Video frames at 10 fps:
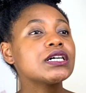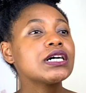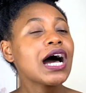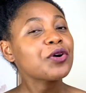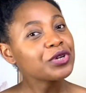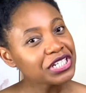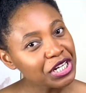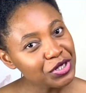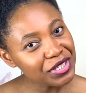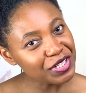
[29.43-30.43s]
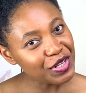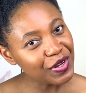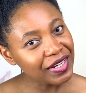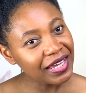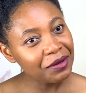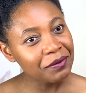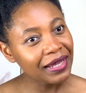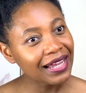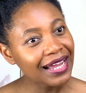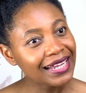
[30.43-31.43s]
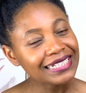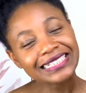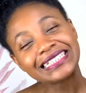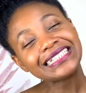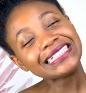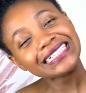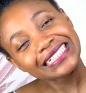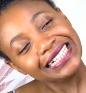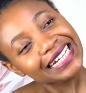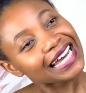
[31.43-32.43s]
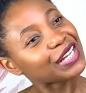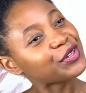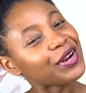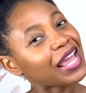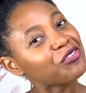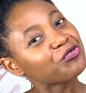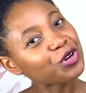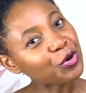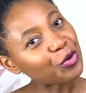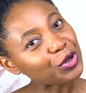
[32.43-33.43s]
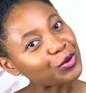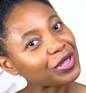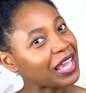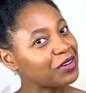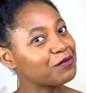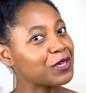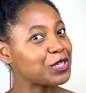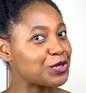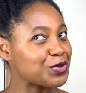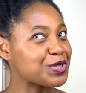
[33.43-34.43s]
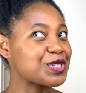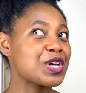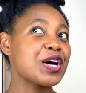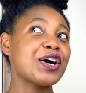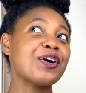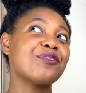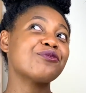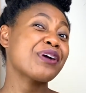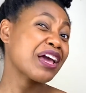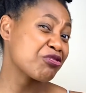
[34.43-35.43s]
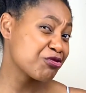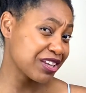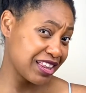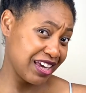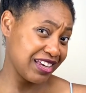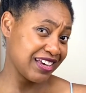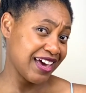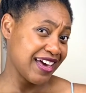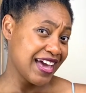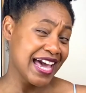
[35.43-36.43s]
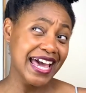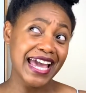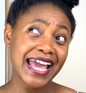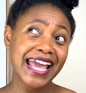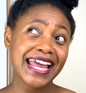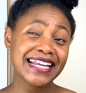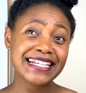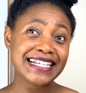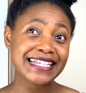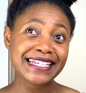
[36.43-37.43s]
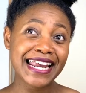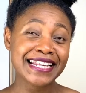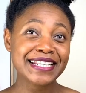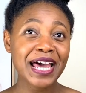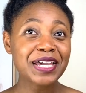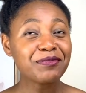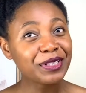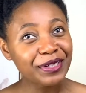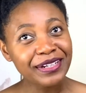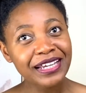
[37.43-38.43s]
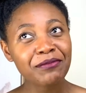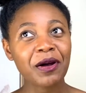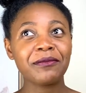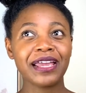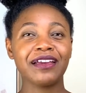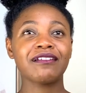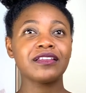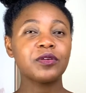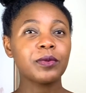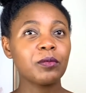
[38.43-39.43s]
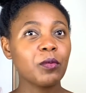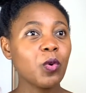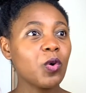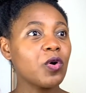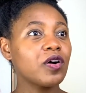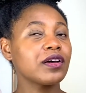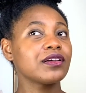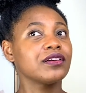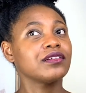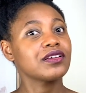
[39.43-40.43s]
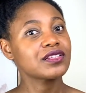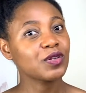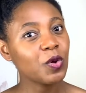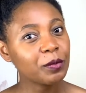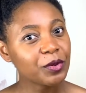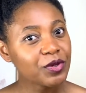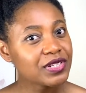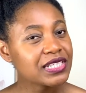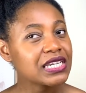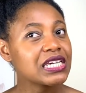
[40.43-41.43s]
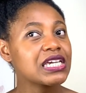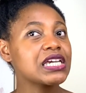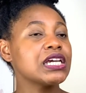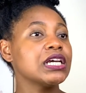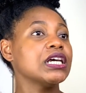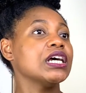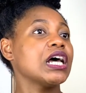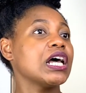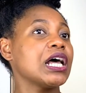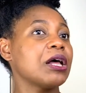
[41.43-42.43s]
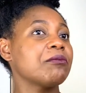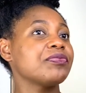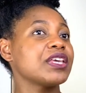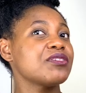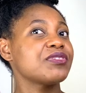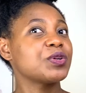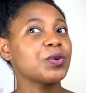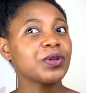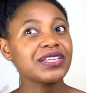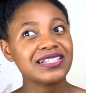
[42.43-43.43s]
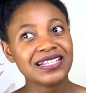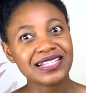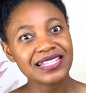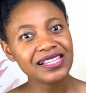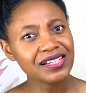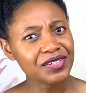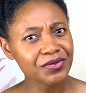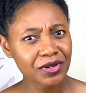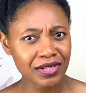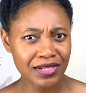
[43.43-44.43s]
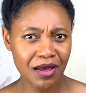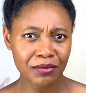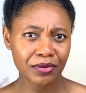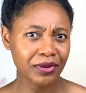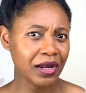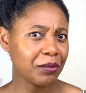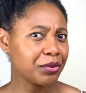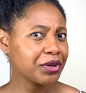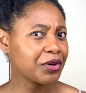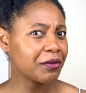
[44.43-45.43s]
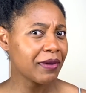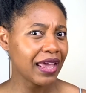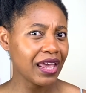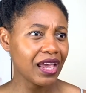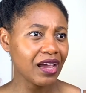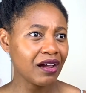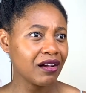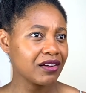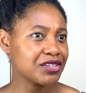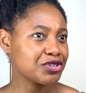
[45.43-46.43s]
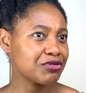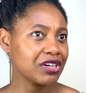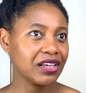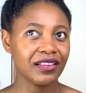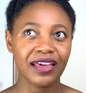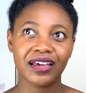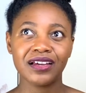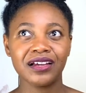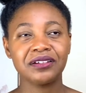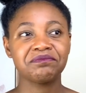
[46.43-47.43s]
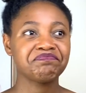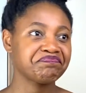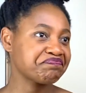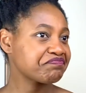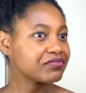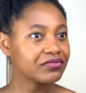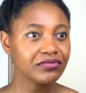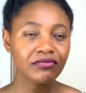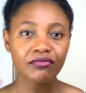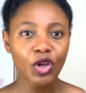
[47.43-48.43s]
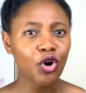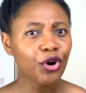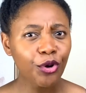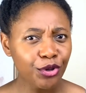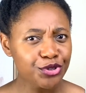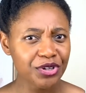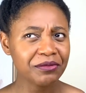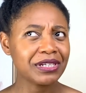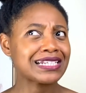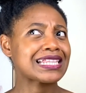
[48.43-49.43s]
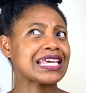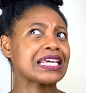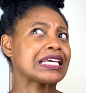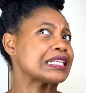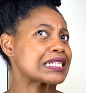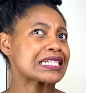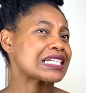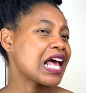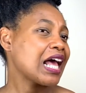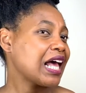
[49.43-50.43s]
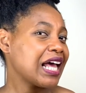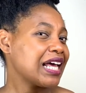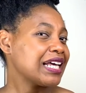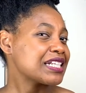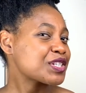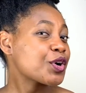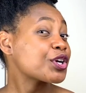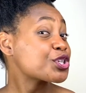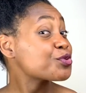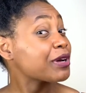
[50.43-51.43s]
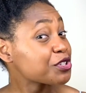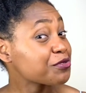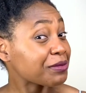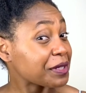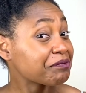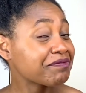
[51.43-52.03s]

I wish I knew this earlier, but yeah, not every oil can be used for everything. And as I am learning about my hair a little bit more, it's low porosity. Um, if an oil is a sealant, for example, and I put it on my hair during like a um, hot oil treatment thing, it's, it's not gonna do much for me.